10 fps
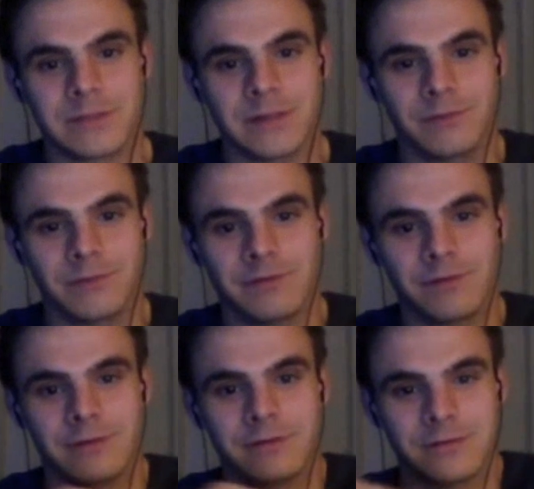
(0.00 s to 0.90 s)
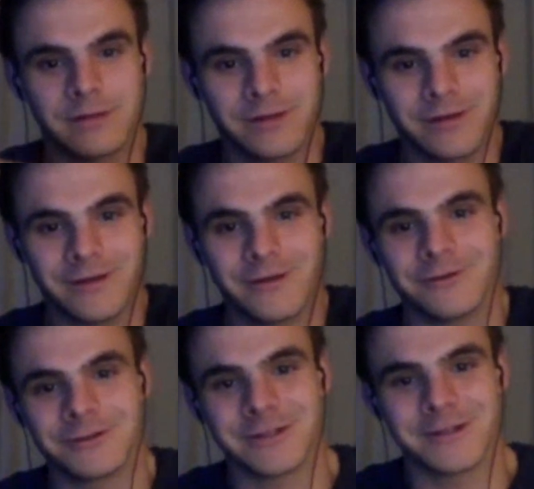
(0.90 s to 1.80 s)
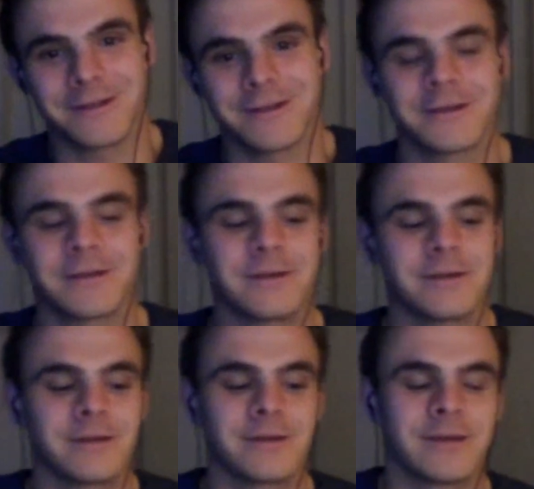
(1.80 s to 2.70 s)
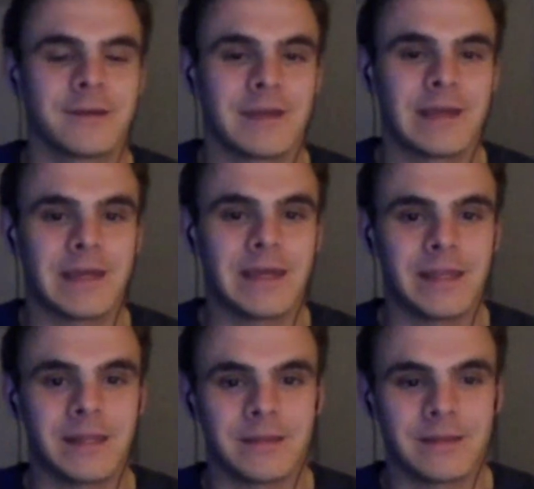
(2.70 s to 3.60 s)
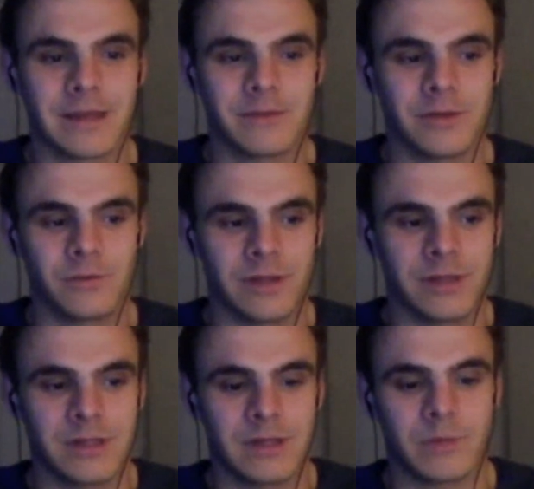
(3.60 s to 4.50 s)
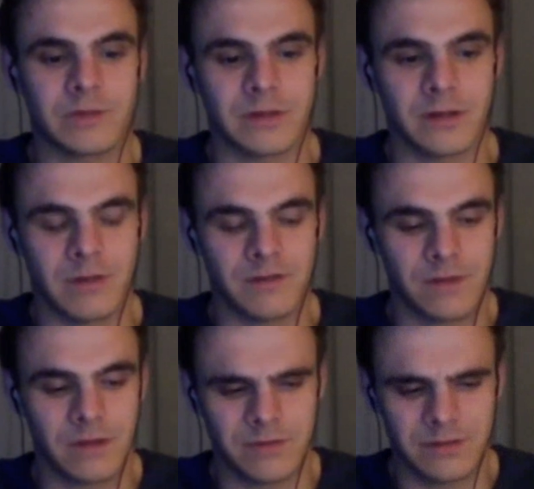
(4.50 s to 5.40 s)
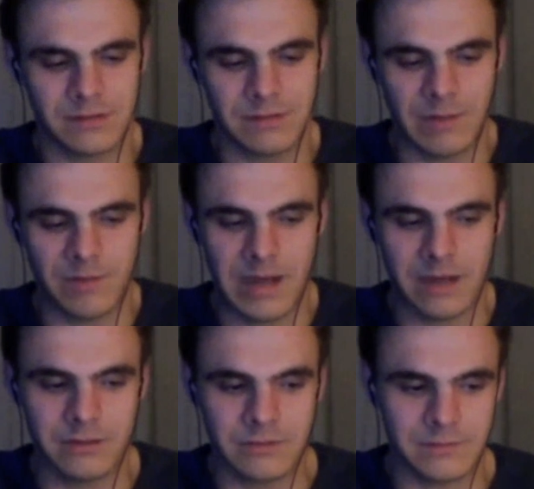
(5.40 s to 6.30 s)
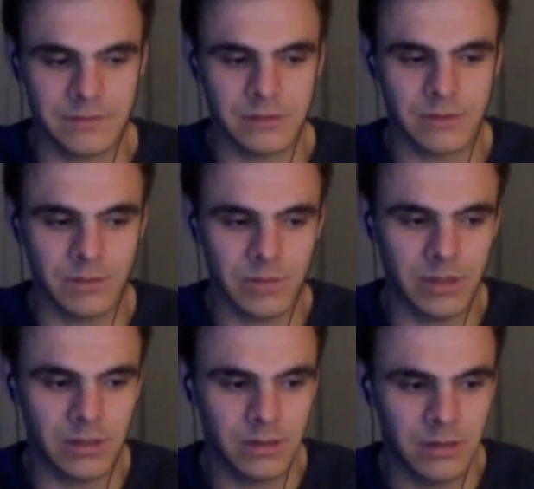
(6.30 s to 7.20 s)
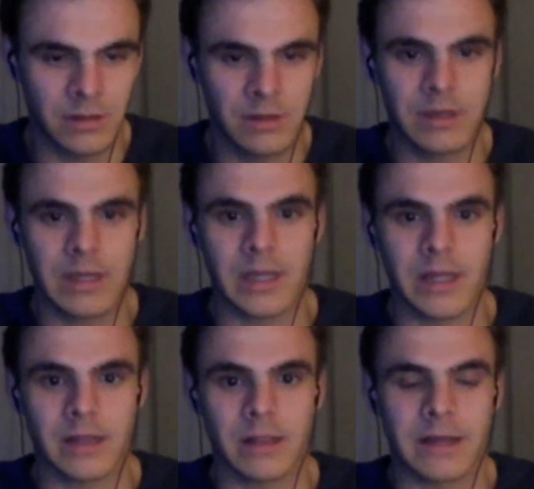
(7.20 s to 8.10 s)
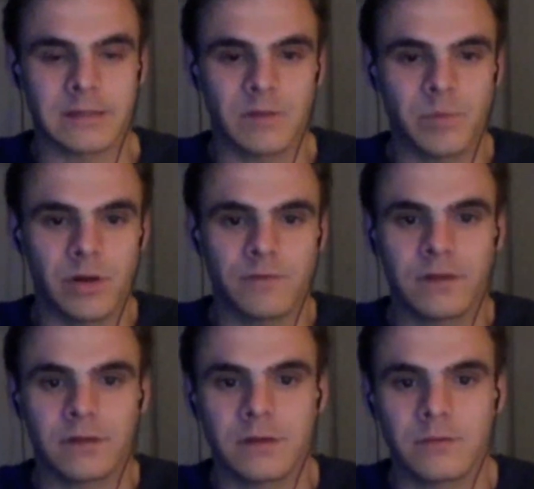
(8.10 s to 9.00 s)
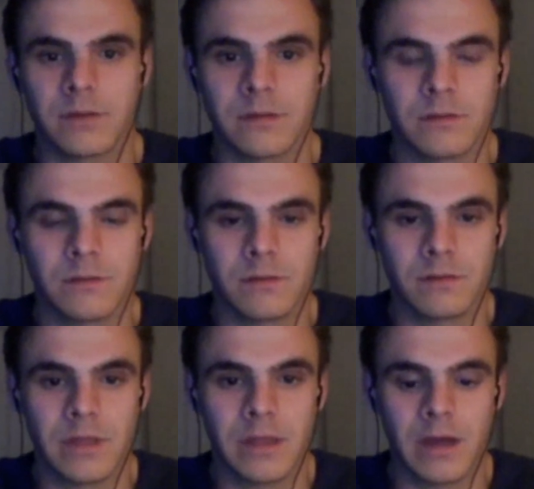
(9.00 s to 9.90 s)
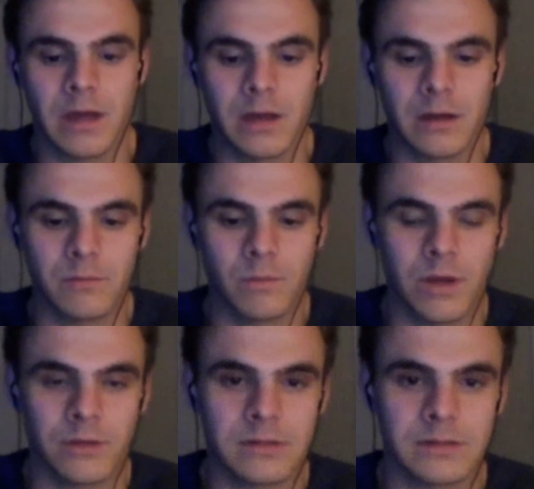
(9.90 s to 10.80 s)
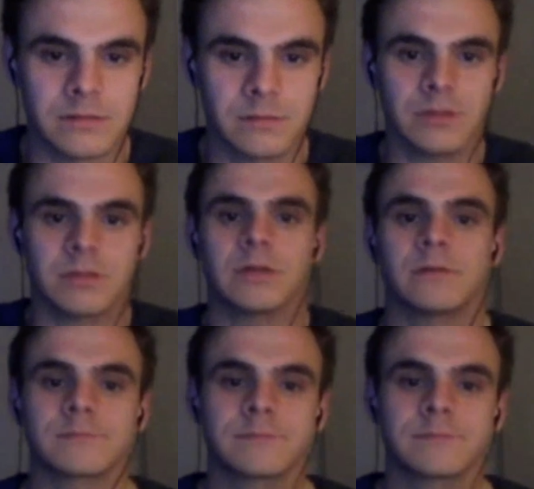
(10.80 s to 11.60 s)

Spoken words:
and then rivers and then an ocean. And like when you run the numbers on them, I forget what type of math he's even doing, but it like lines up perfectly with wealth distribution.